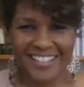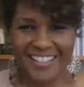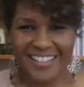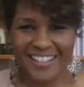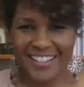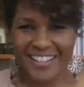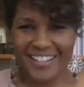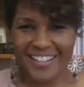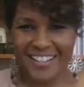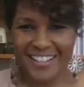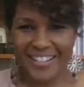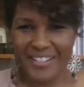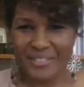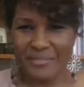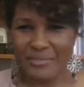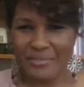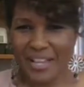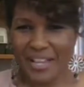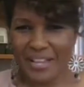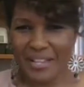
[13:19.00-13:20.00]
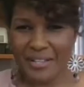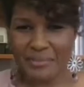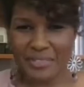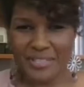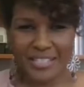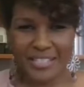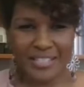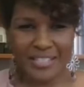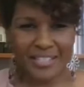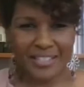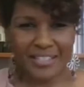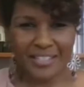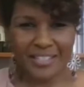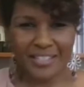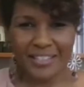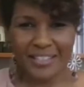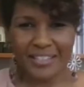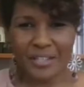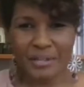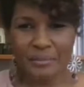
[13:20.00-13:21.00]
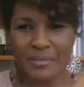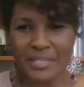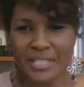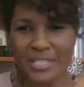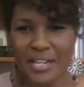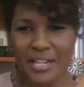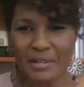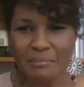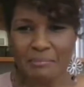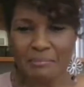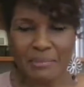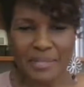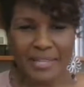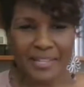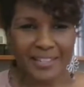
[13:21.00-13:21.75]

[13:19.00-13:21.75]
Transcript: I'm seeing a thumbs up,